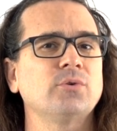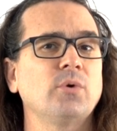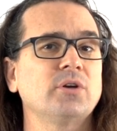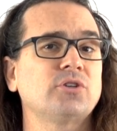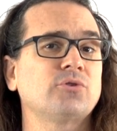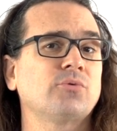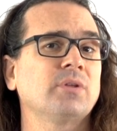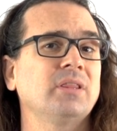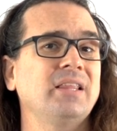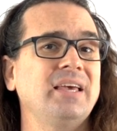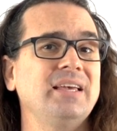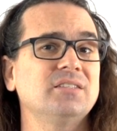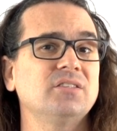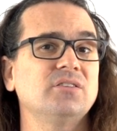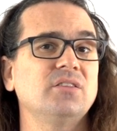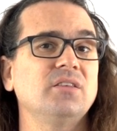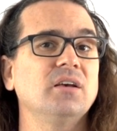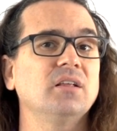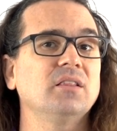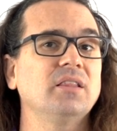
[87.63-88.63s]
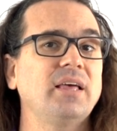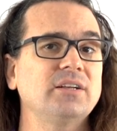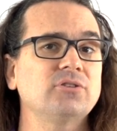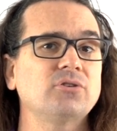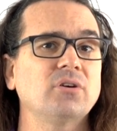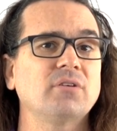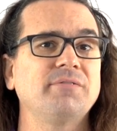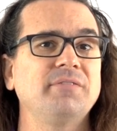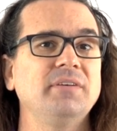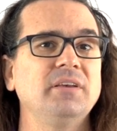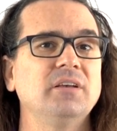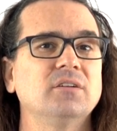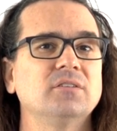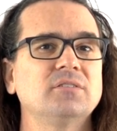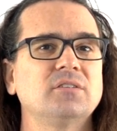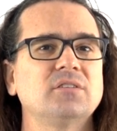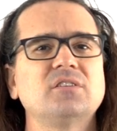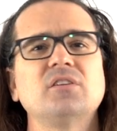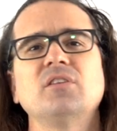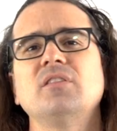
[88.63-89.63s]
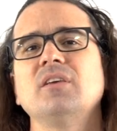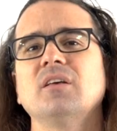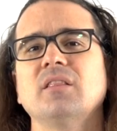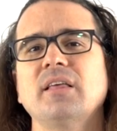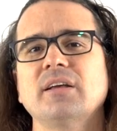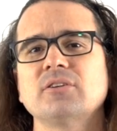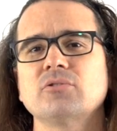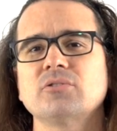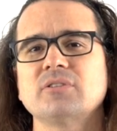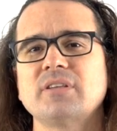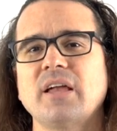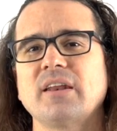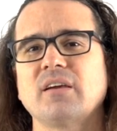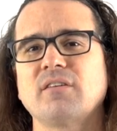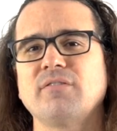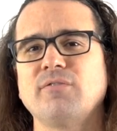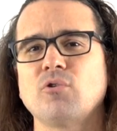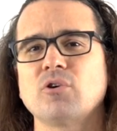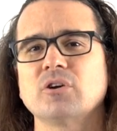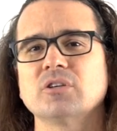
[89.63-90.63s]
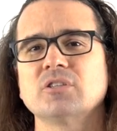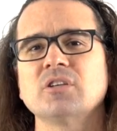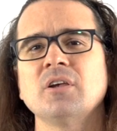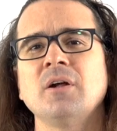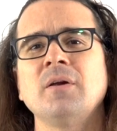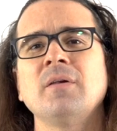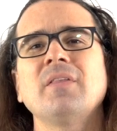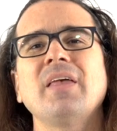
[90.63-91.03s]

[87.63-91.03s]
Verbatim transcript: which relates the electric field to the electrostatic force